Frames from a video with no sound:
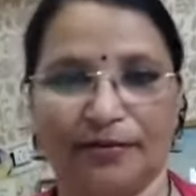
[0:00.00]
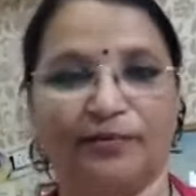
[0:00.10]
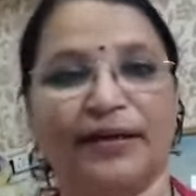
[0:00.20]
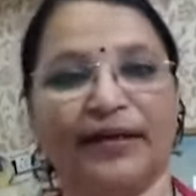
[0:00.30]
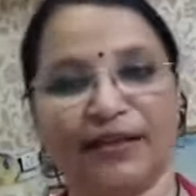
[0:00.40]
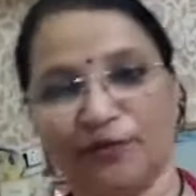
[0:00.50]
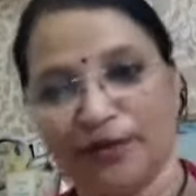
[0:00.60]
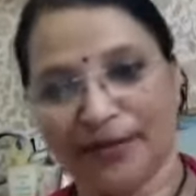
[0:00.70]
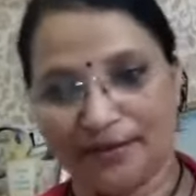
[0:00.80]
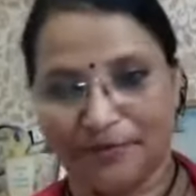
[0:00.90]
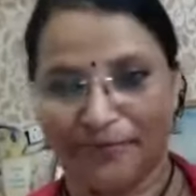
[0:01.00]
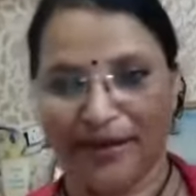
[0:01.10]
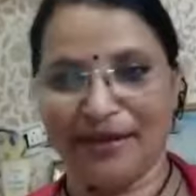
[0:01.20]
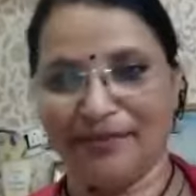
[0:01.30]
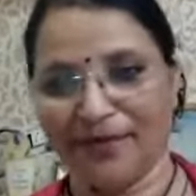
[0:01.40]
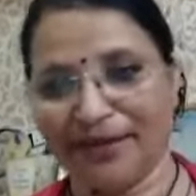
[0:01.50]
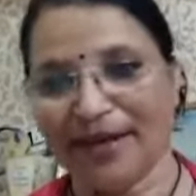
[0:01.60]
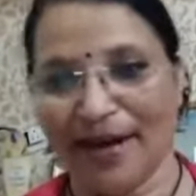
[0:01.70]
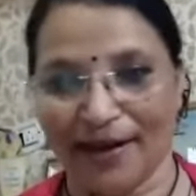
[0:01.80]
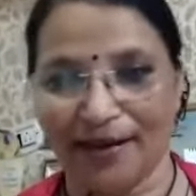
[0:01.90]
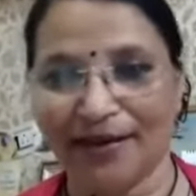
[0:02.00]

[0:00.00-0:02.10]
When you are flying very high,